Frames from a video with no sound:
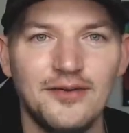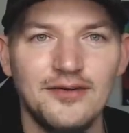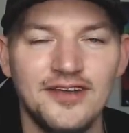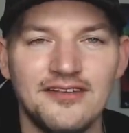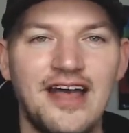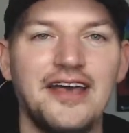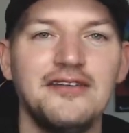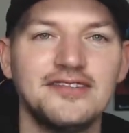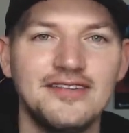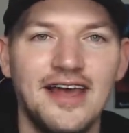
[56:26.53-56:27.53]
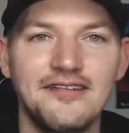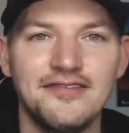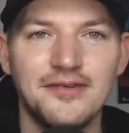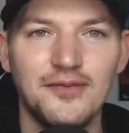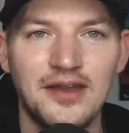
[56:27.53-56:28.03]
your values in
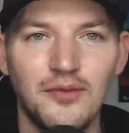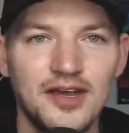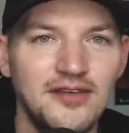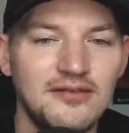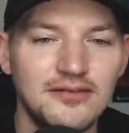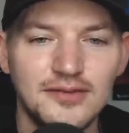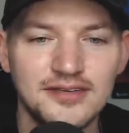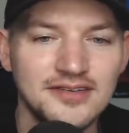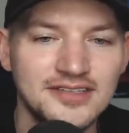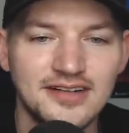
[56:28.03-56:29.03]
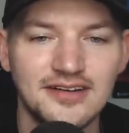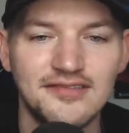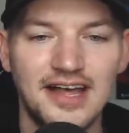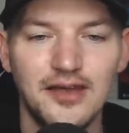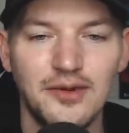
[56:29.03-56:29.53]
life, and, and what you would consider a
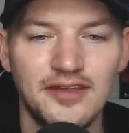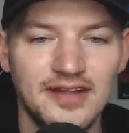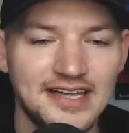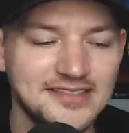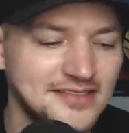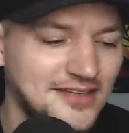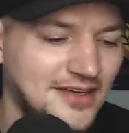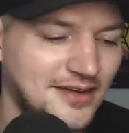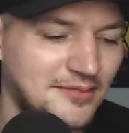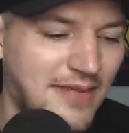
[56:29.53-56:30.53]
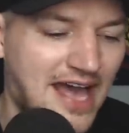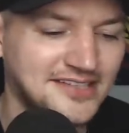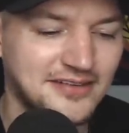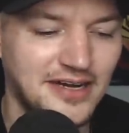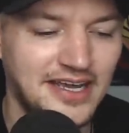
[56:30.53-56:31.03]
value, whether that's
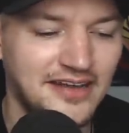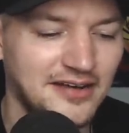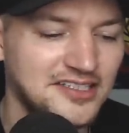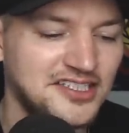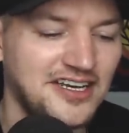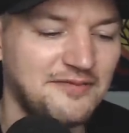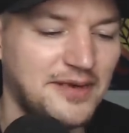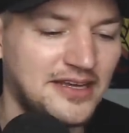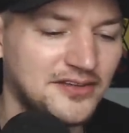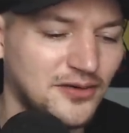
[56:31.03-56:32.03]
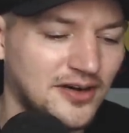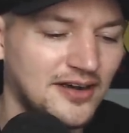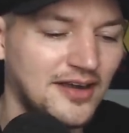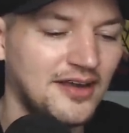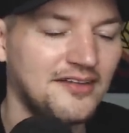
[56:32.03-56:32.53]
mastery or achievement
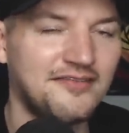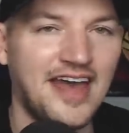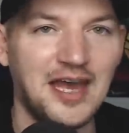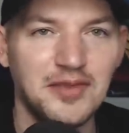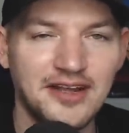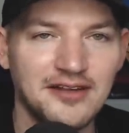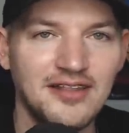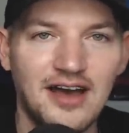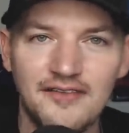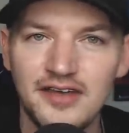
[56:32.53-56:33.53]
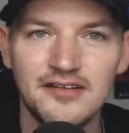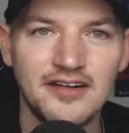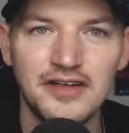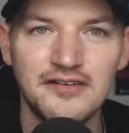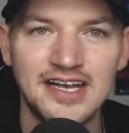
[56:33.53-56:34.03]
or family or love? Have you ever,
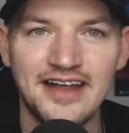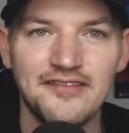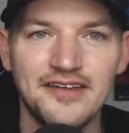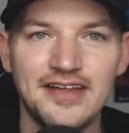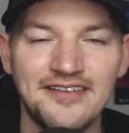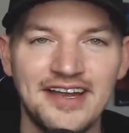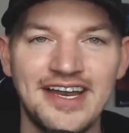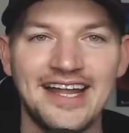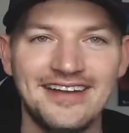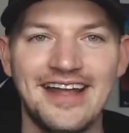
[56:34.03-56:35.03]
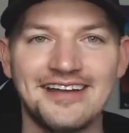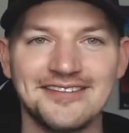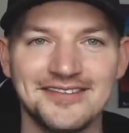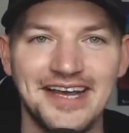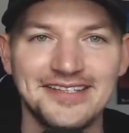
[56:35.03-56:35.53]
have you ever kind of, I did, I did an
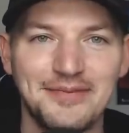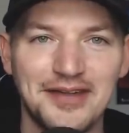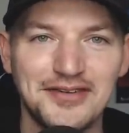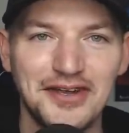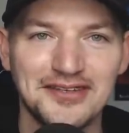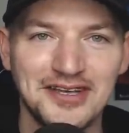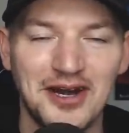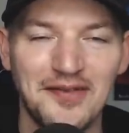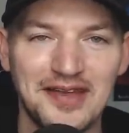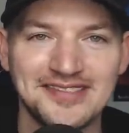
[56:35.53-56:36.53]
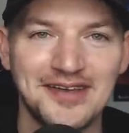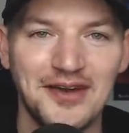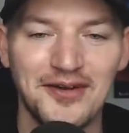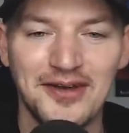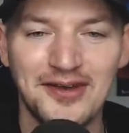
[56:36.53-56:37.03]
exercise about two years ago on this.
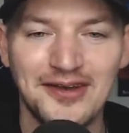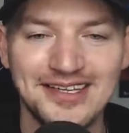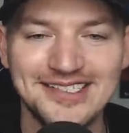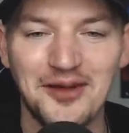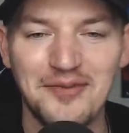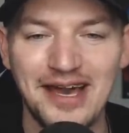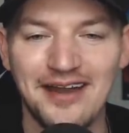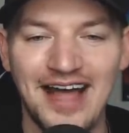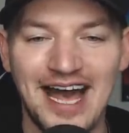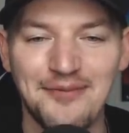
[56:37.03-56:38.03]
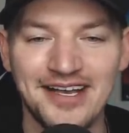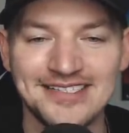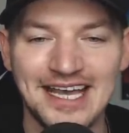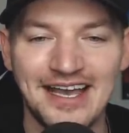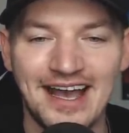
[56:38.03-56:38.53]
So this helped me out a lot,
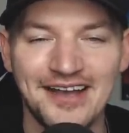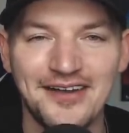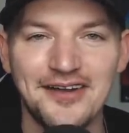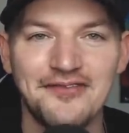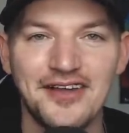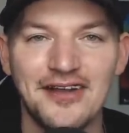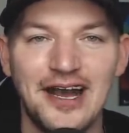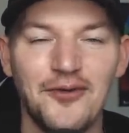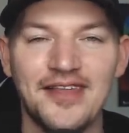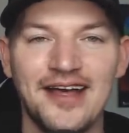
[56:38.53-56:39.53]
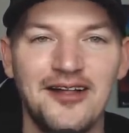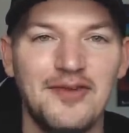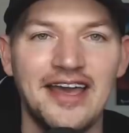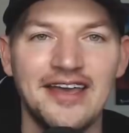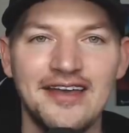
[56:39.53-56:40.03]
because I, I couldn't figure out what the hell
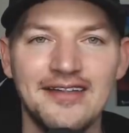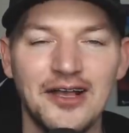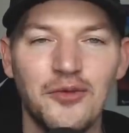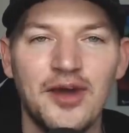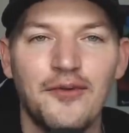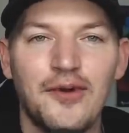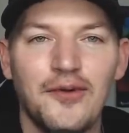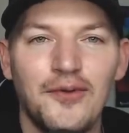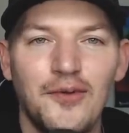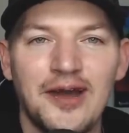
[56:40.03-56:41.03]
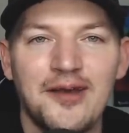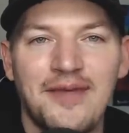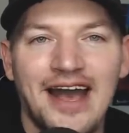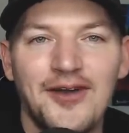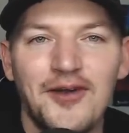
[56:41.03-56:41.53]
my, like, what, what, what
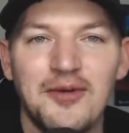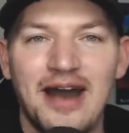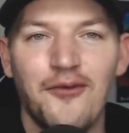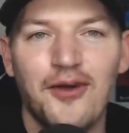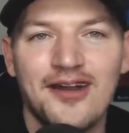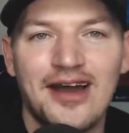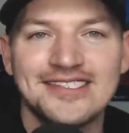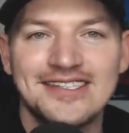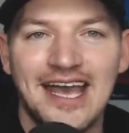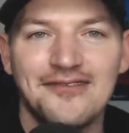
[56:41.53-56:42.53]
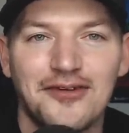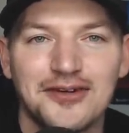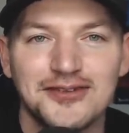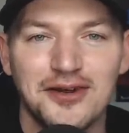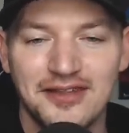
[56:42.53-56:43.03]
am I, who am I, what do I stand
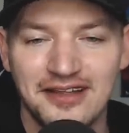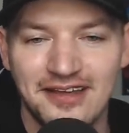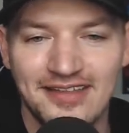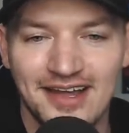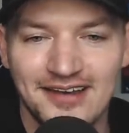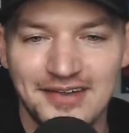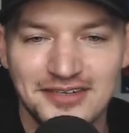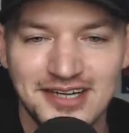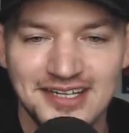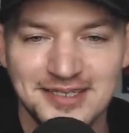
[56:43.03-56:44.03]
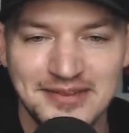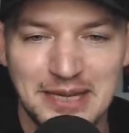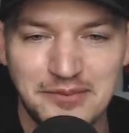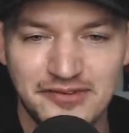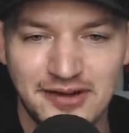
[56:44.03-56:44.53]
for, sort of thing like that. You ever tried something like
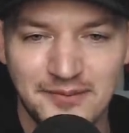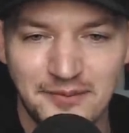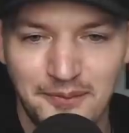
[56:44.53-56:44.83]
that before?